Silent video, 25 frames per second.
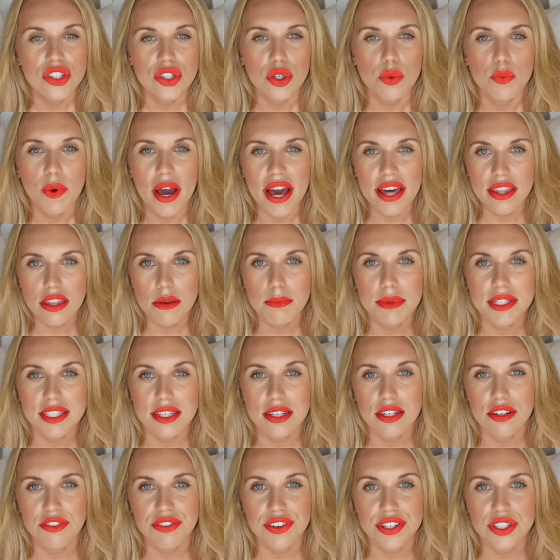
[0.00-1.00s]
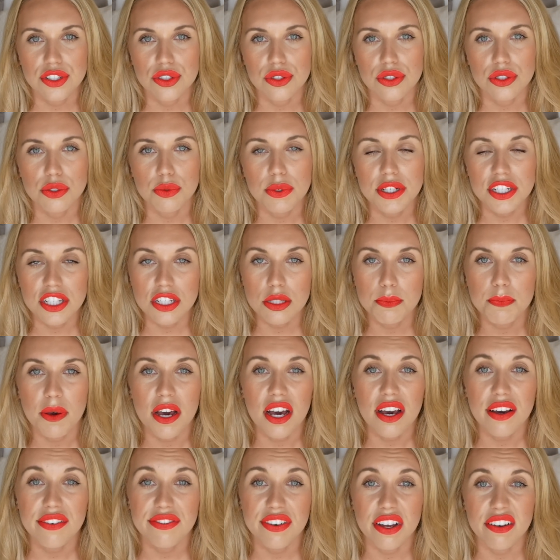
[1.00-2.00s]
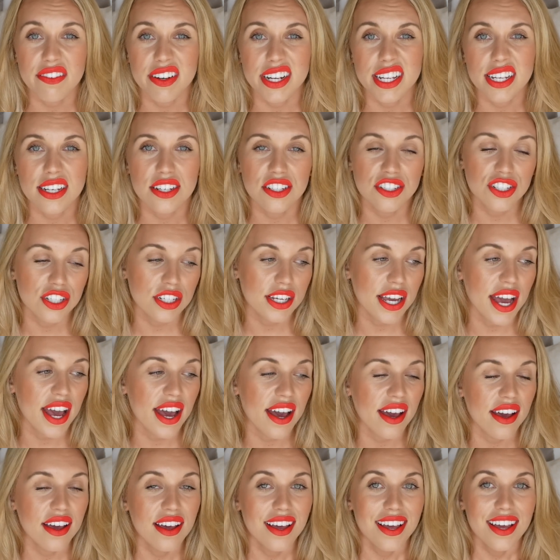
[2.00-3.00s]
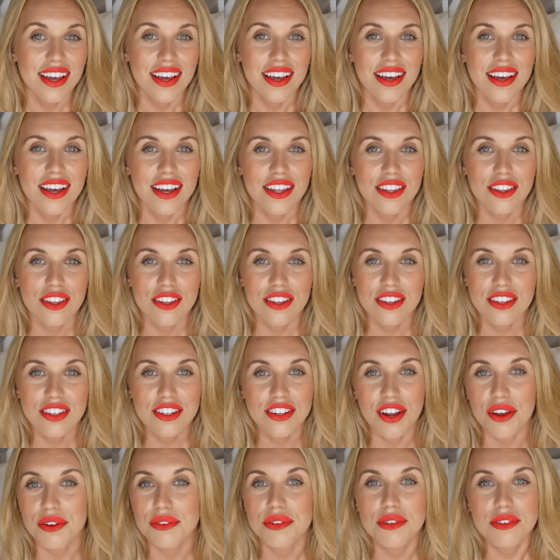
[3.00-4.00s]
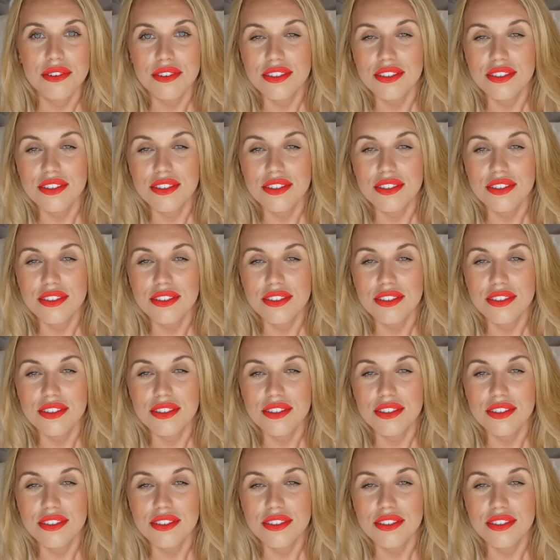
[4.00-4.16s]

to wear them as individuals, which is perfect really because you get you know,